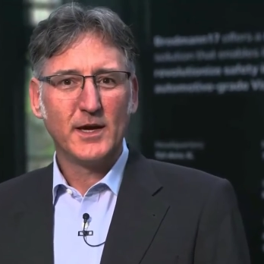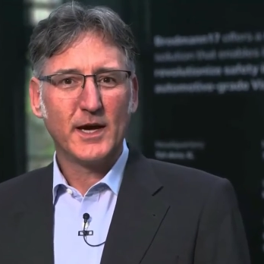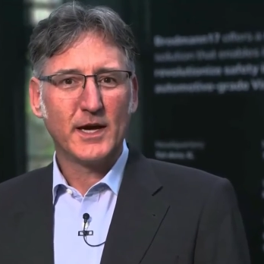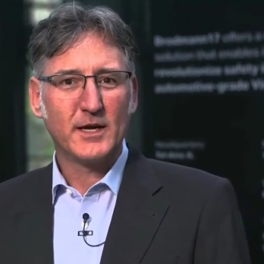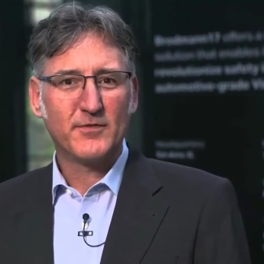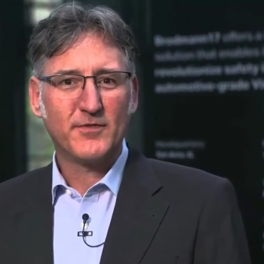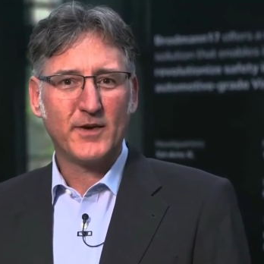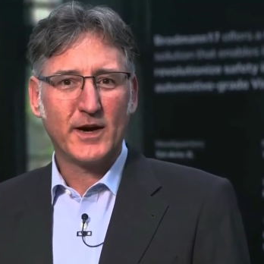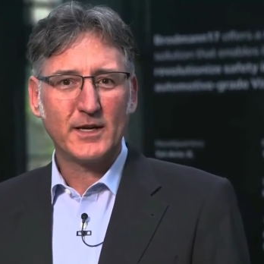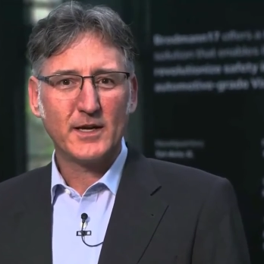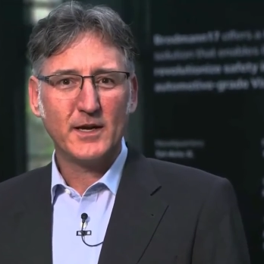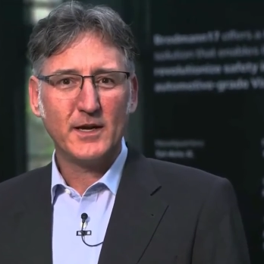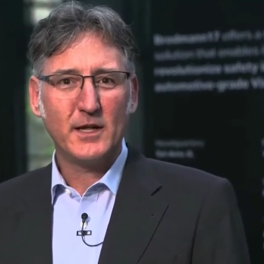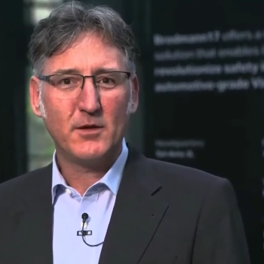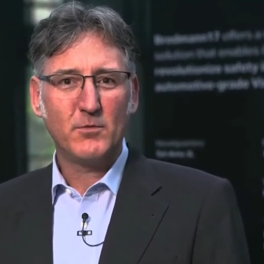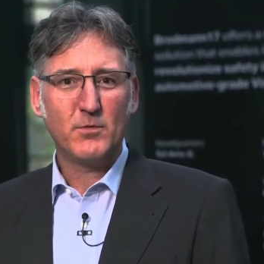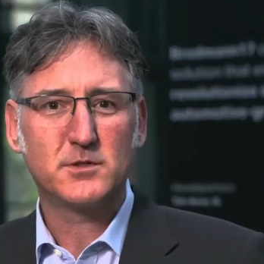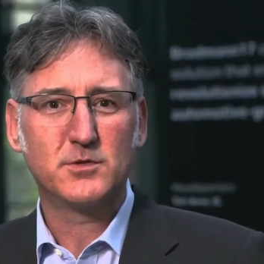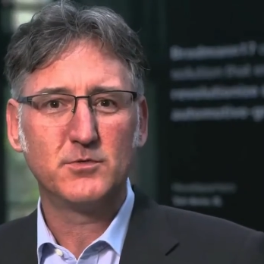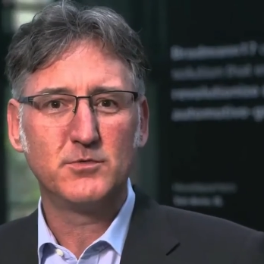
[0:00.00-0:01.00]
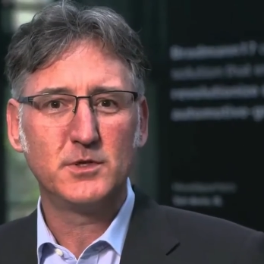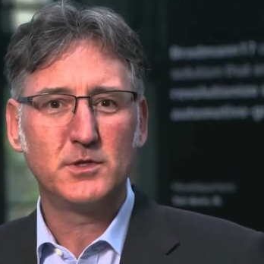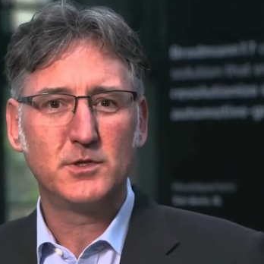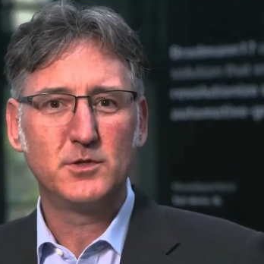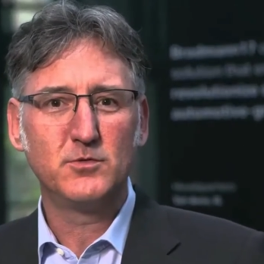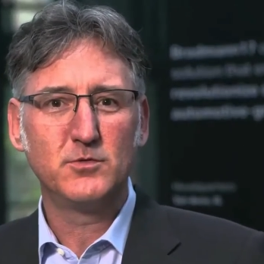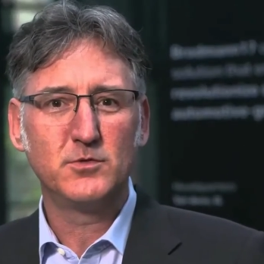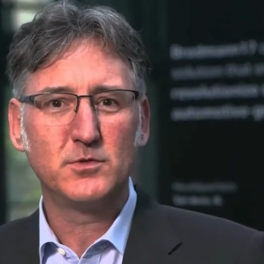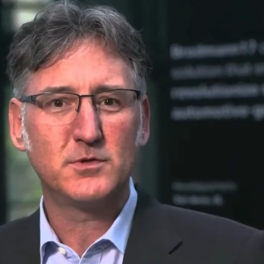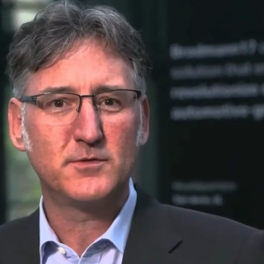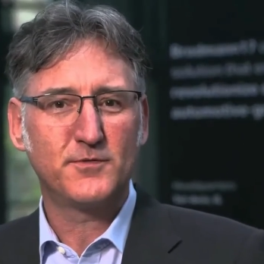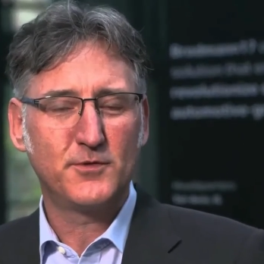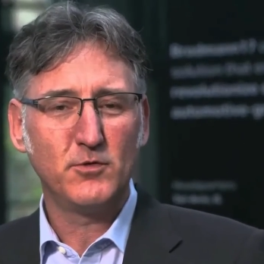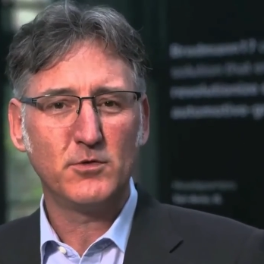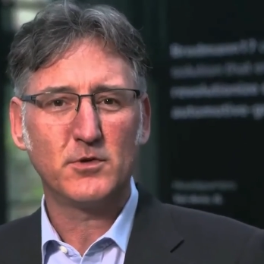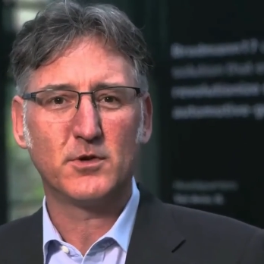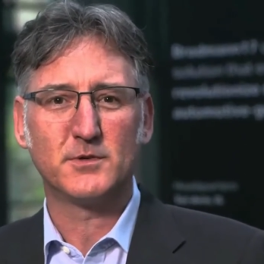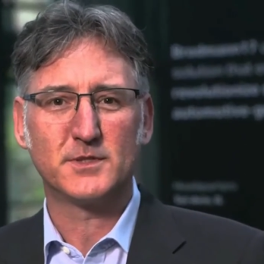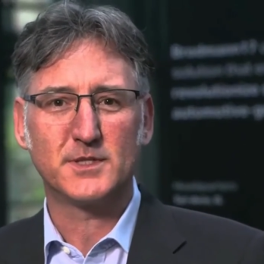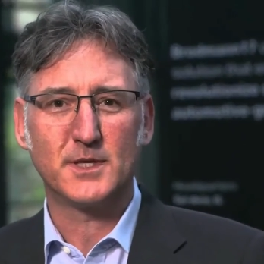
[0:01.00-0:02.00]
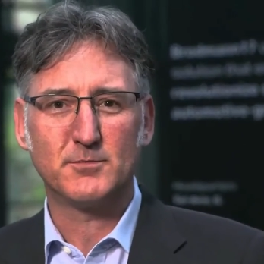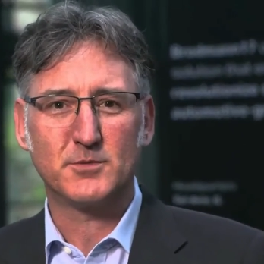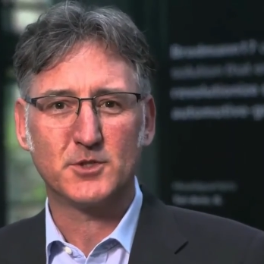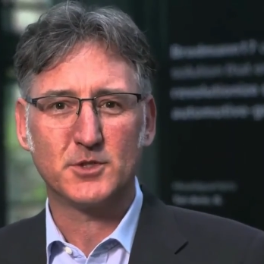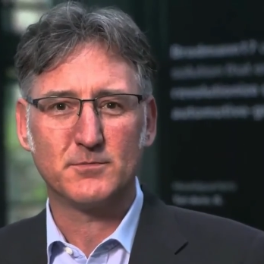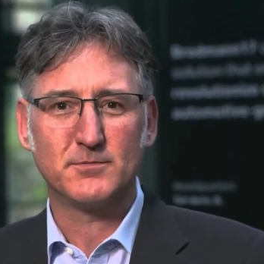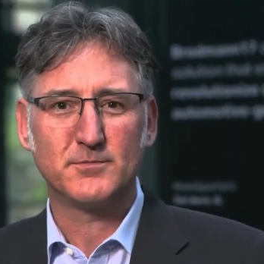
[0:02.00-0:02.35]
and finally to reduce fuel consumption.